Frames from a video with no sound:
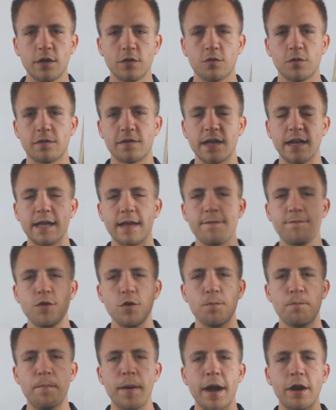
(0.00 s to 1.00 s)
So it's going to give
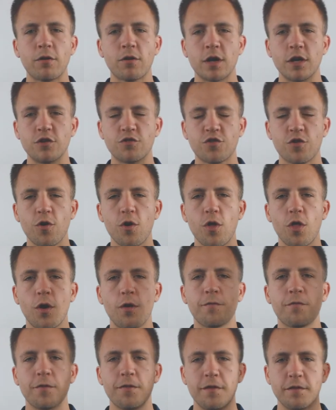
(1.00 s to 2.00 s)
you better control
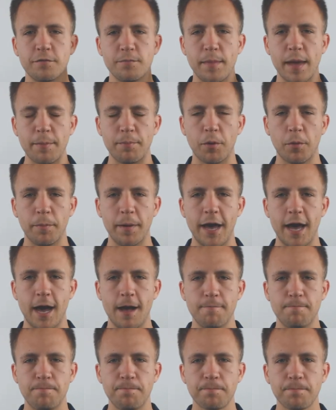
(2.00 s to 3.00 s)
over this maple
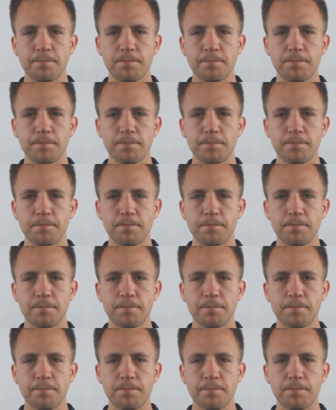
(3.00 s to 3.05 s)
bat.